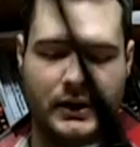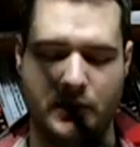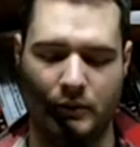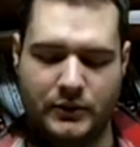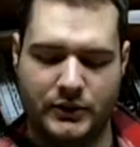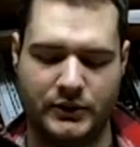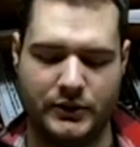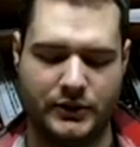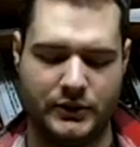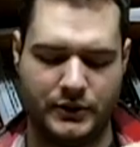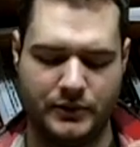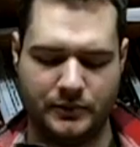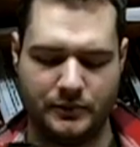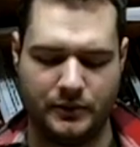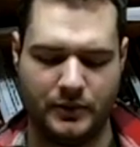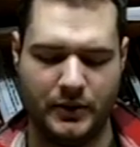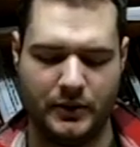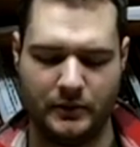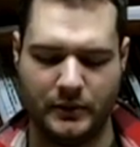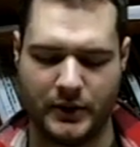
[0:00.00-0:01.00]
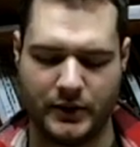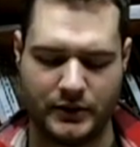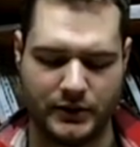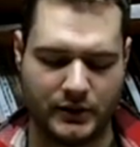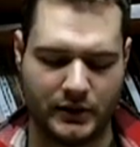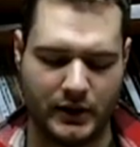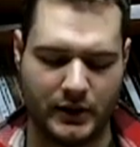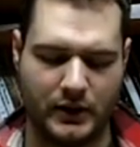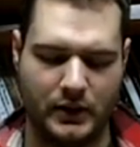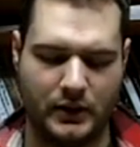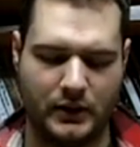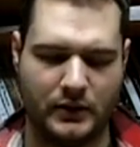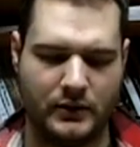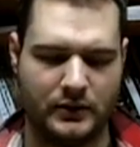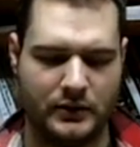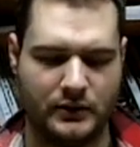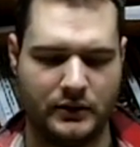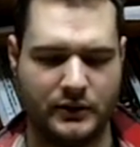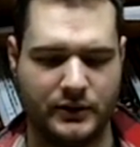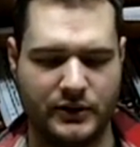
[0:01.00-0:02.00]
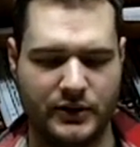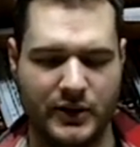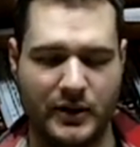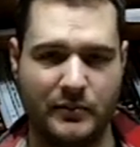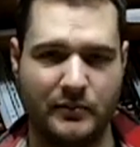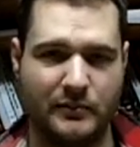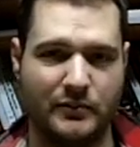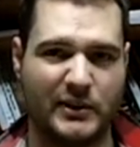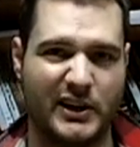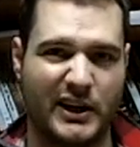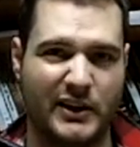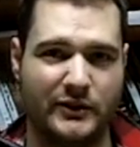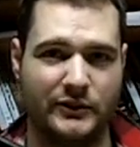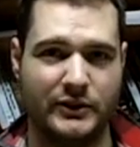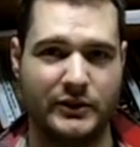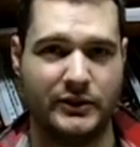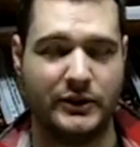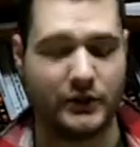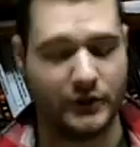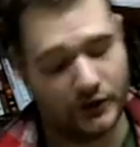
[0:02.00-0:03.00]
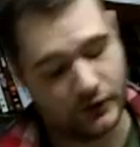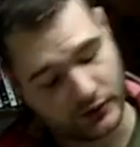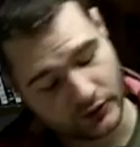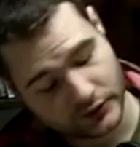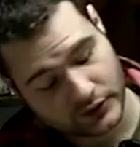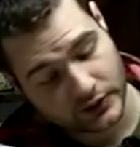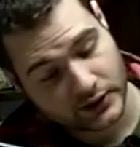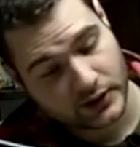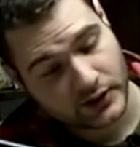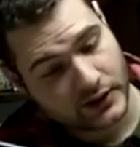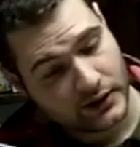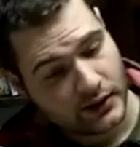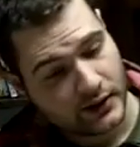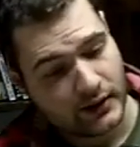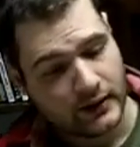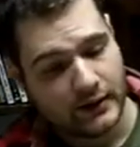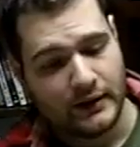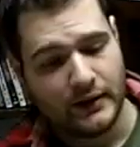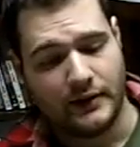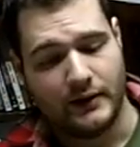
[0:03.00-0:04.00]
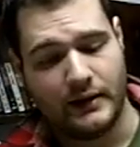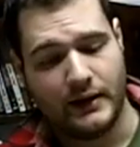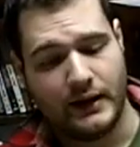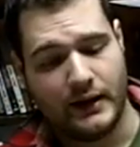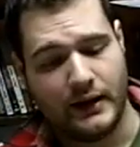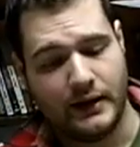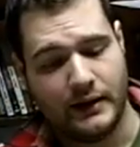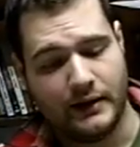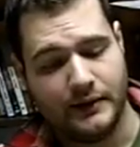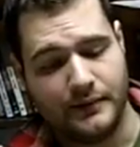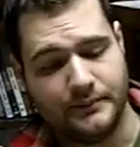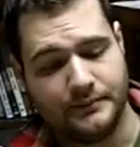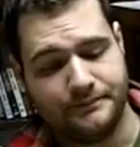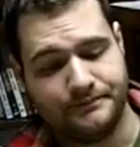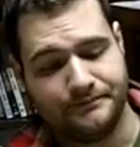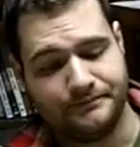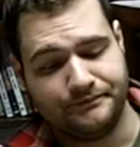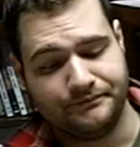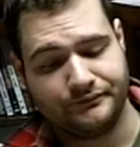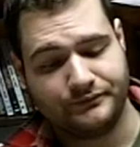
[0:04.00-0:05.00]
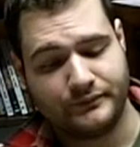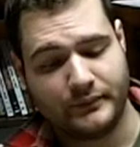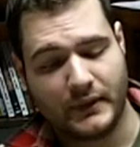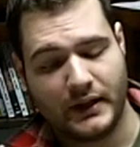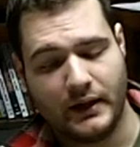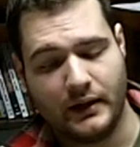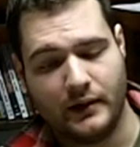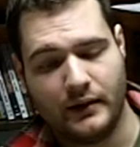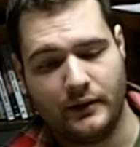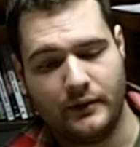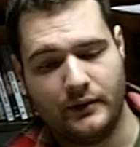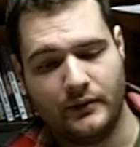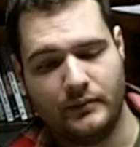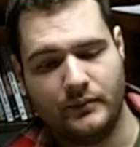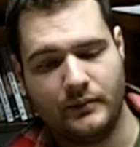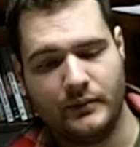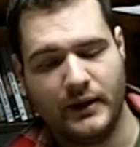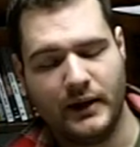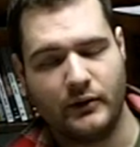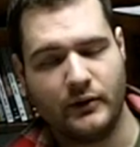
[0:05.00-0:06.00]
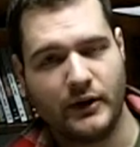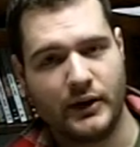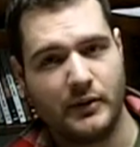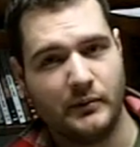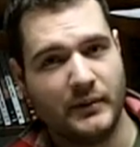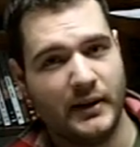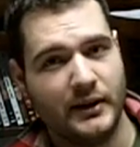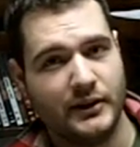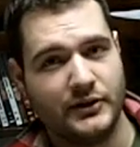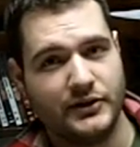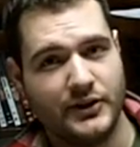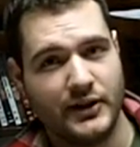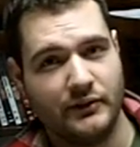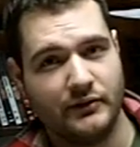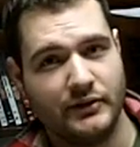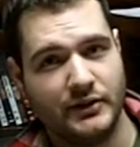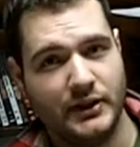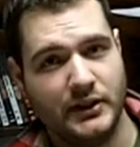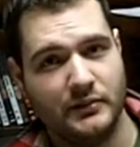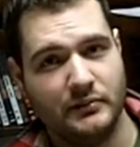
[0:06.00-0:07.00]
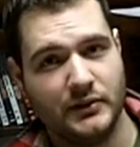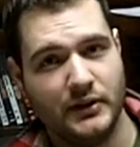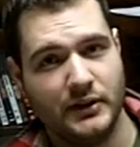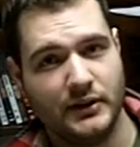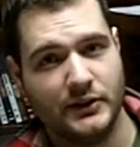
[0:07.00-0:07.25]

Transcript: which is pretty much the same kind of internals, they recommend 17